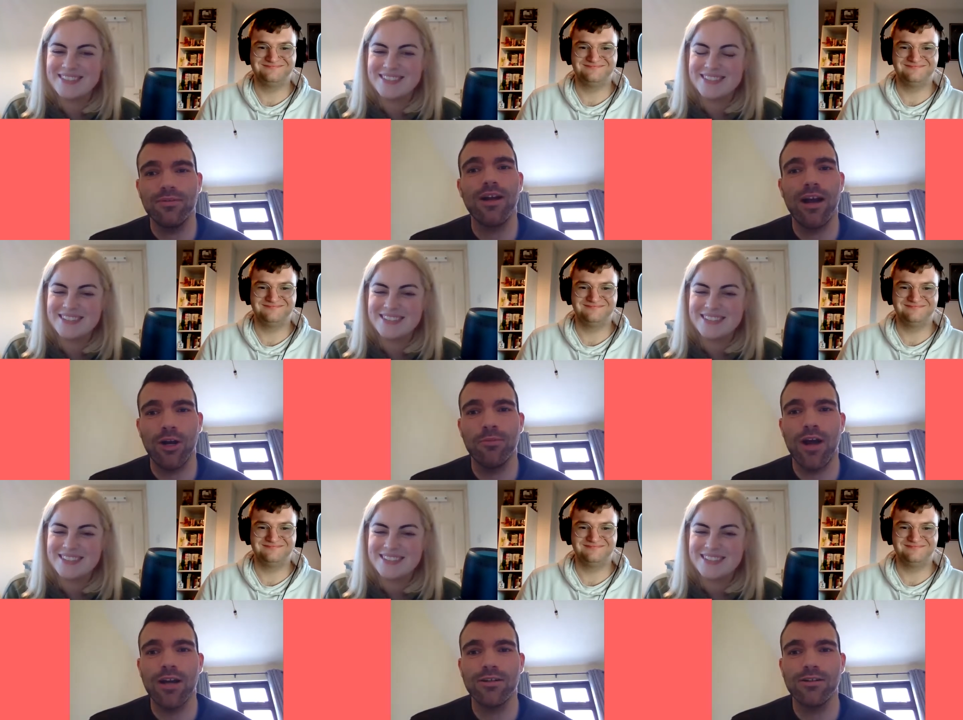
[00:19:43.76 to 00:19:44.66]

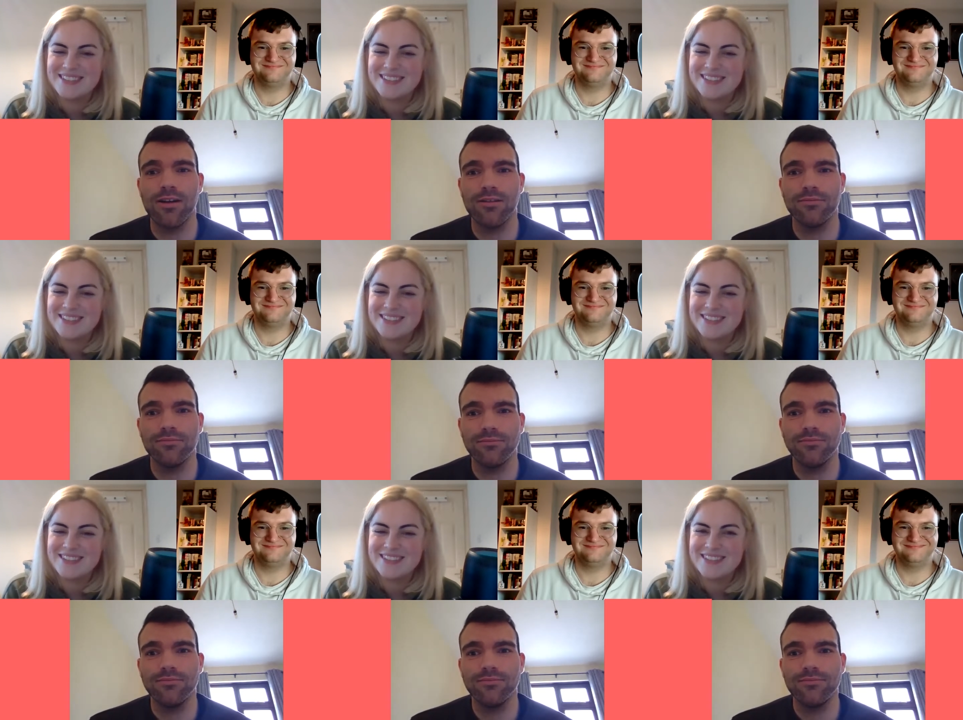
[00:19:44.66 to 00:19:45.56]
Speaker 1: kakaparash or
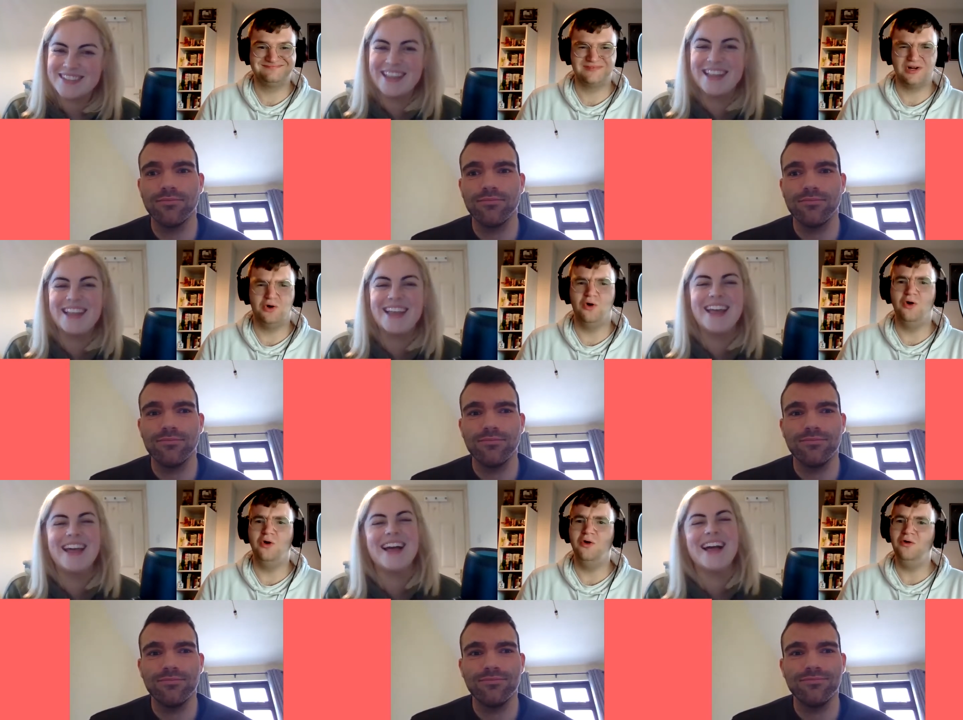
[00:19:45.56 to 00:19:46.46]

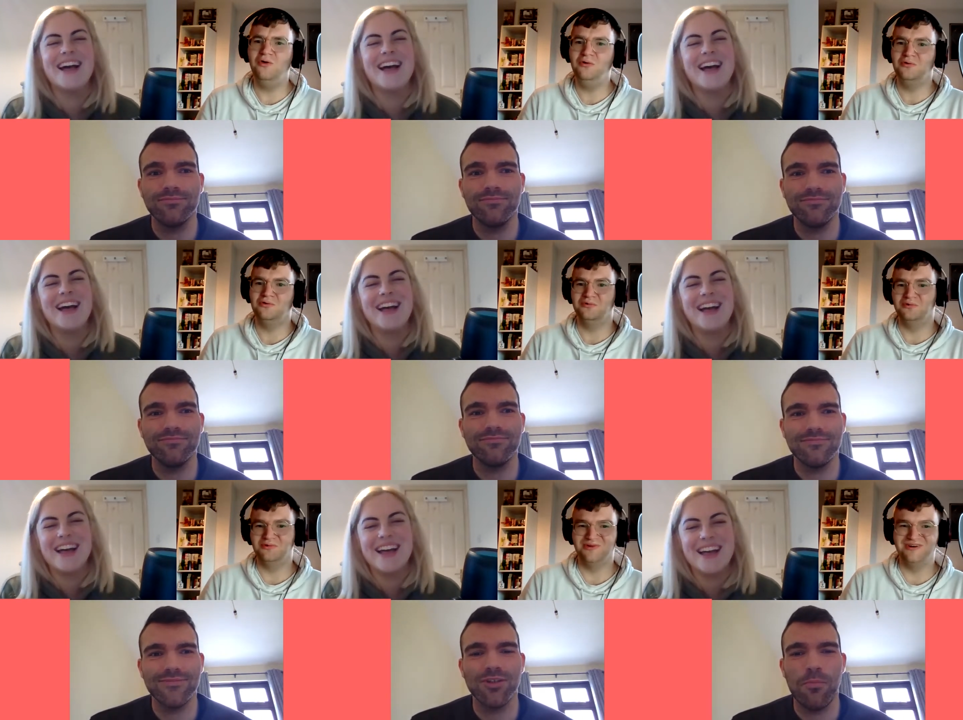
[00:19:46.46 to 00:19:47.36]

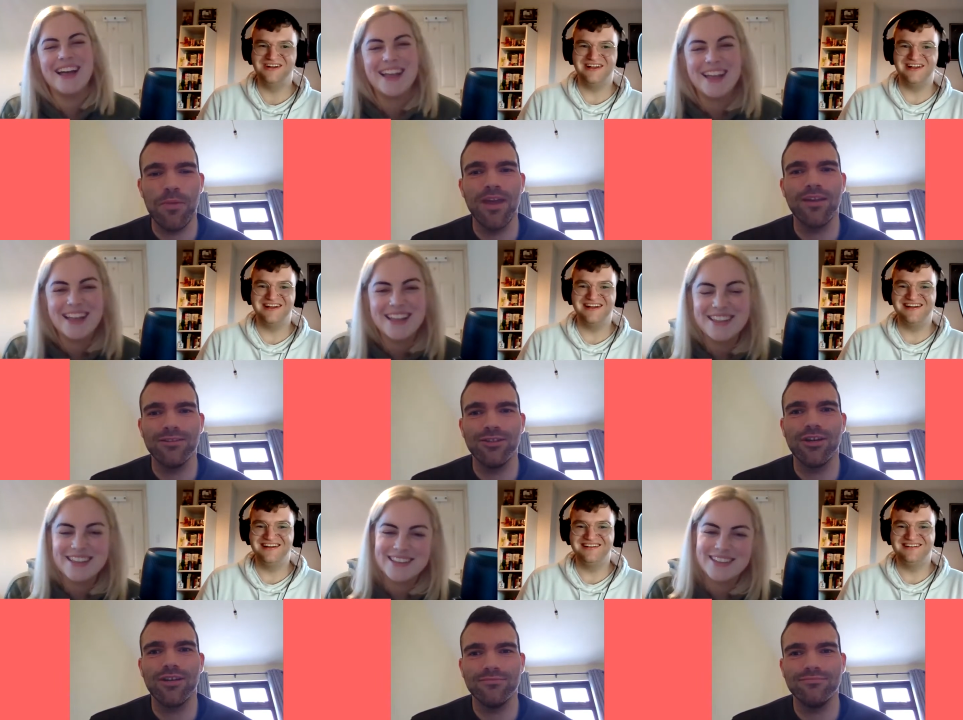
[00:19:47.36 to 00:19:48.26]
oh, so bacon
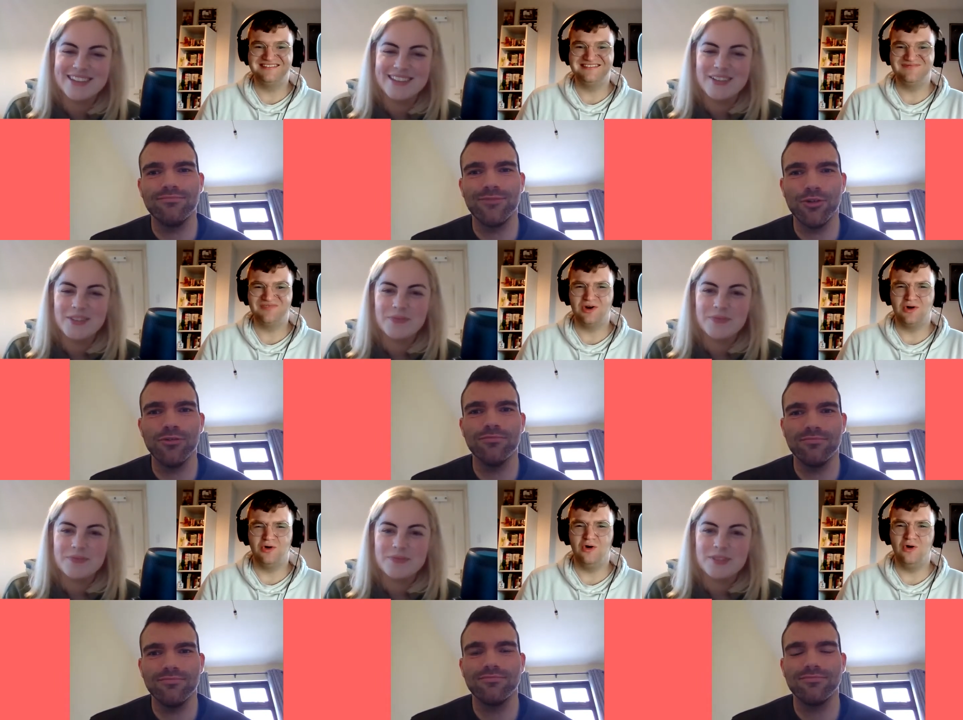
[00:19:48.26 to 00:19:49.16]
chicken roll.
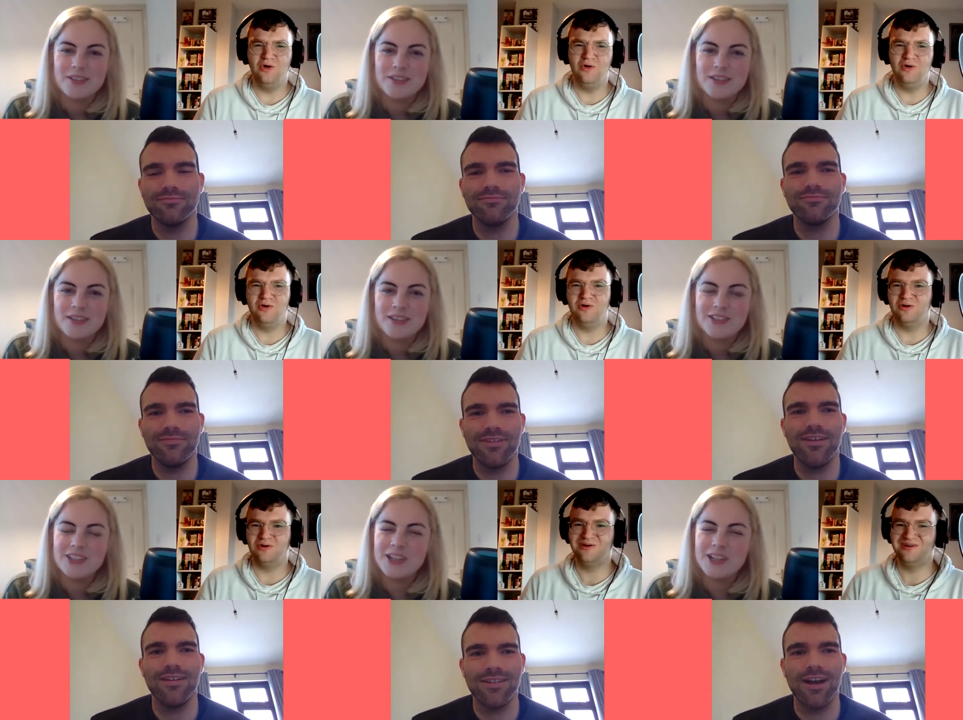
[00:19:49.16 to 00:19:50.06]

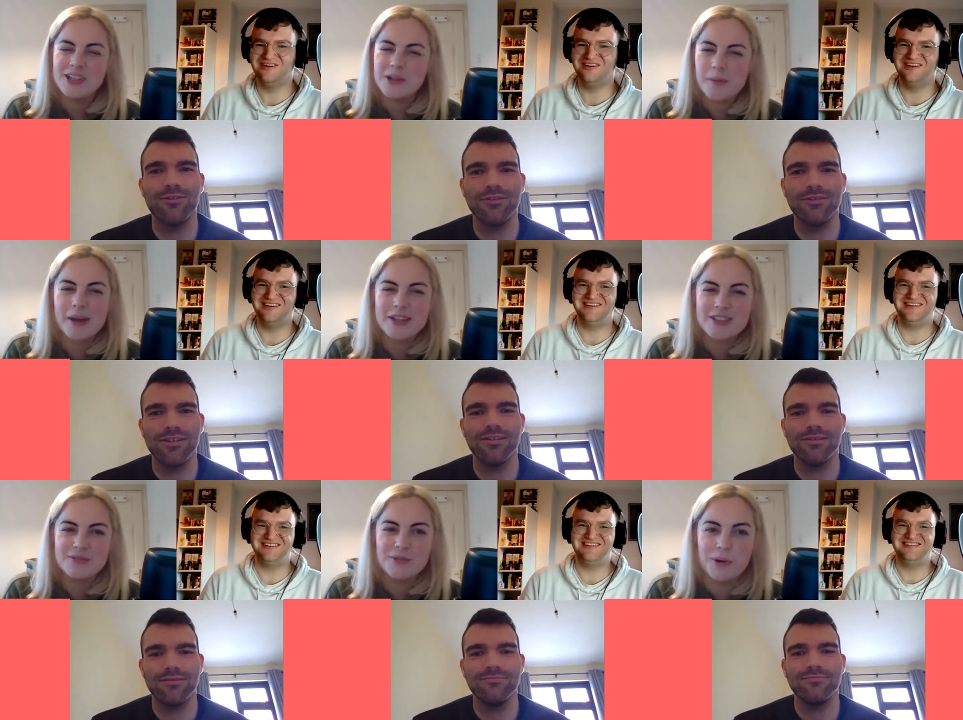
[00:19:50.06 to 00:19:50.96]
Oh,
Speaker 2: she know the
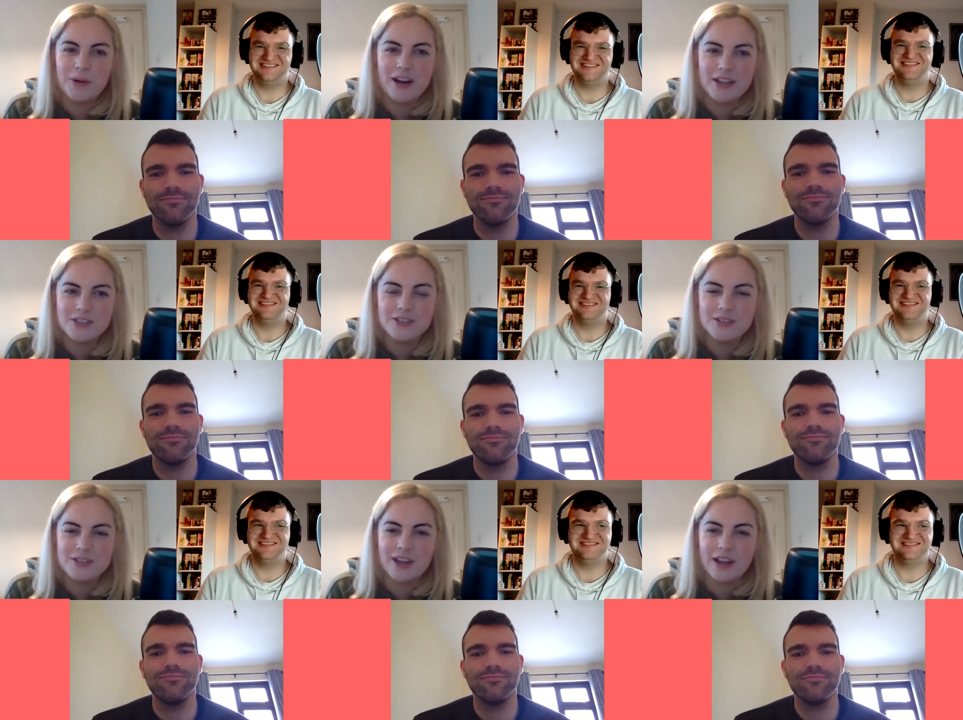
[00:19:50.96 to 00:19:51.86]
Mexican roll larger do
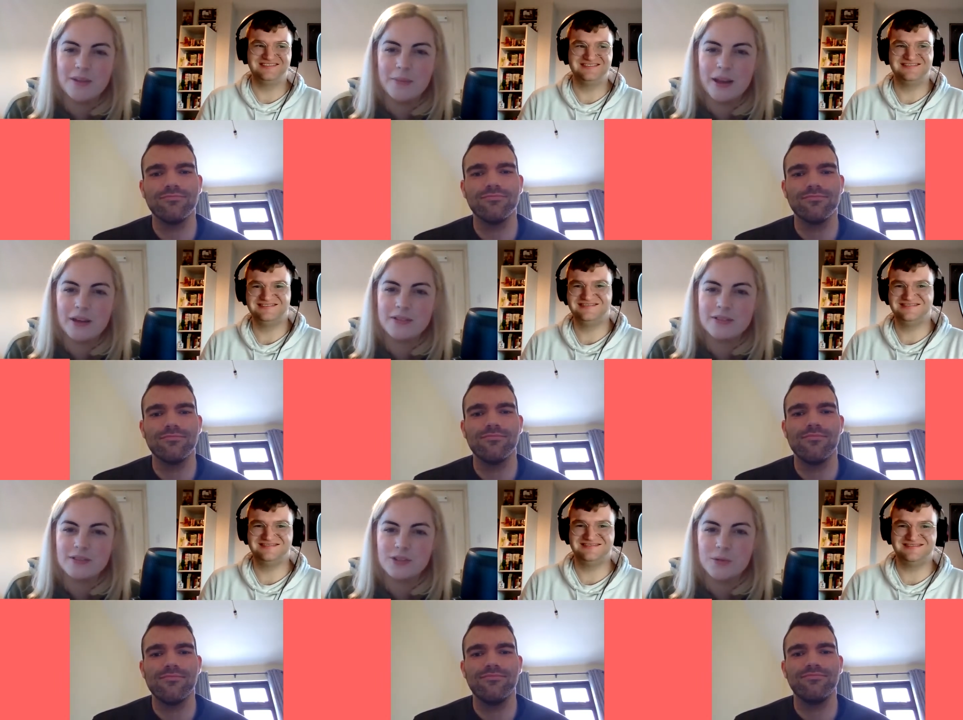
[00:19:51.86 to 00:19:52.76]
said the Mex
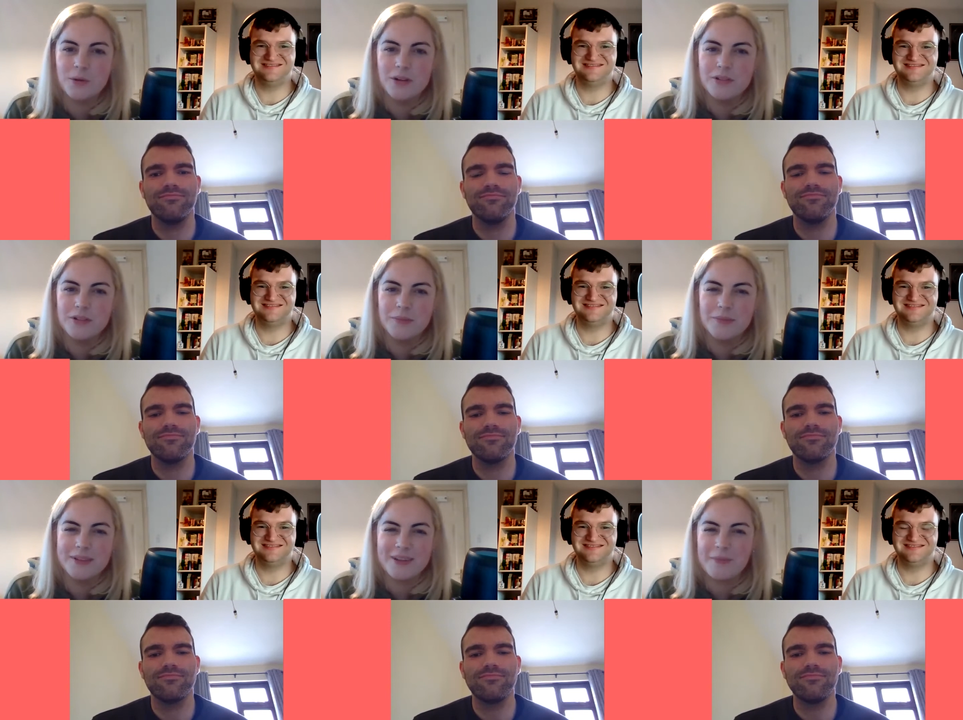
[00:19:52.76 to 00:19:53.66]
Jockwalla Gugum
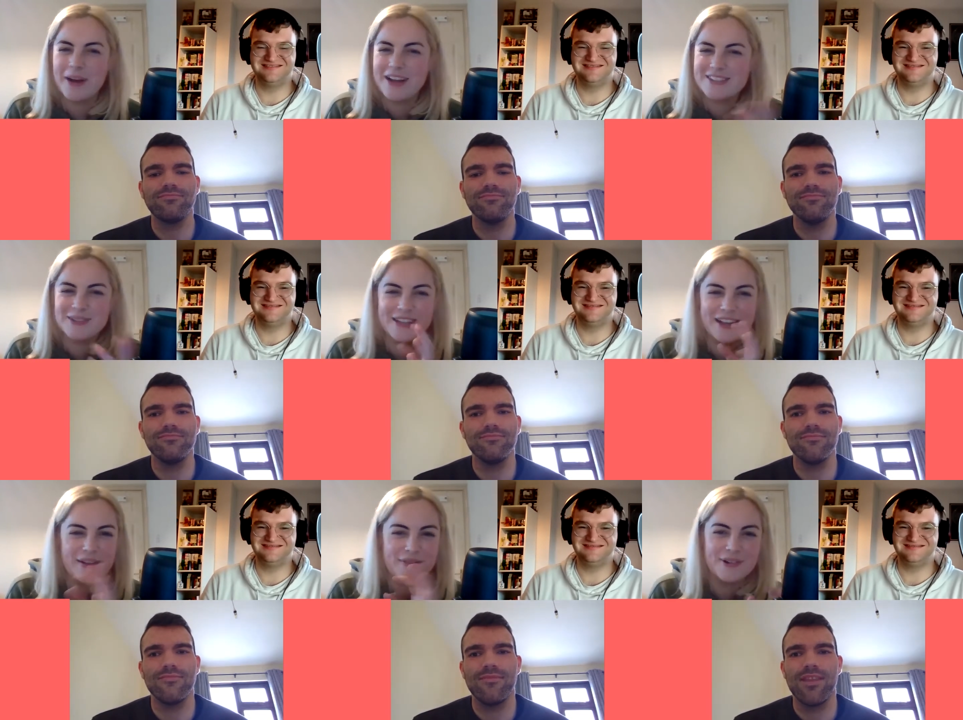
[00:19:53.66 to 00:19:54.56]
the Mascu
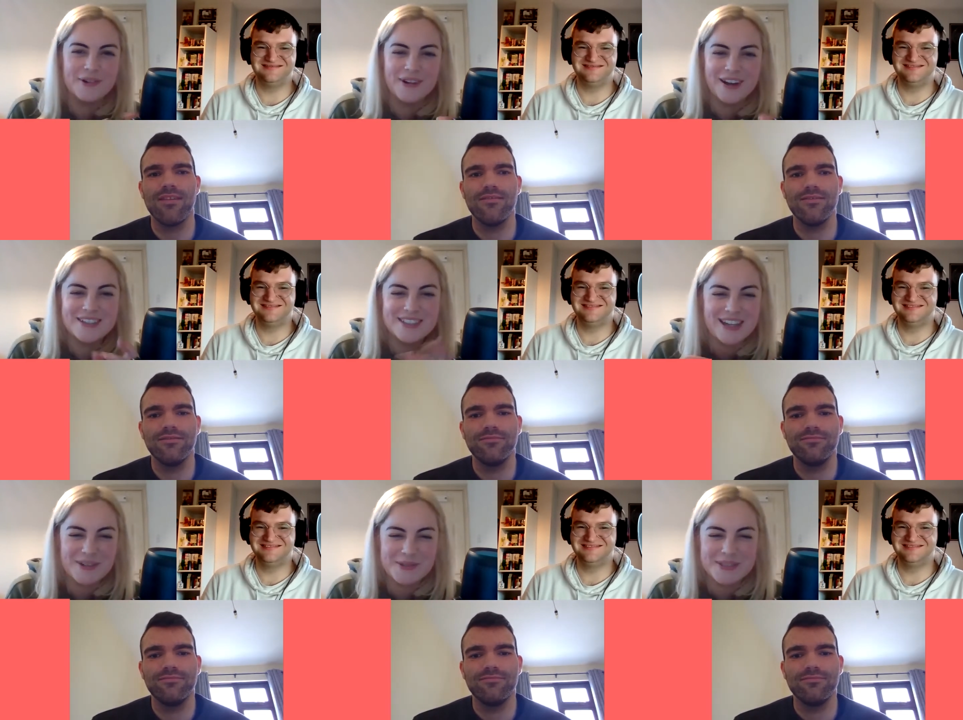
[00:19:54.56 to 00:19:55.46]
yeah flow. I guess
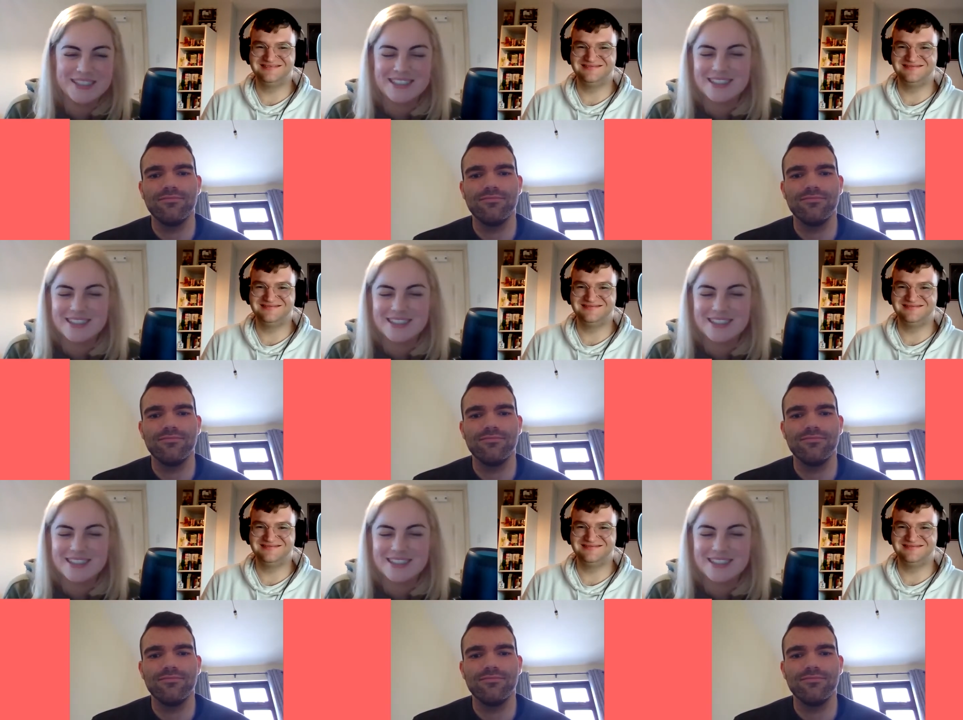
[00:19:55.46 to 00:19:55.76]
taco sauce.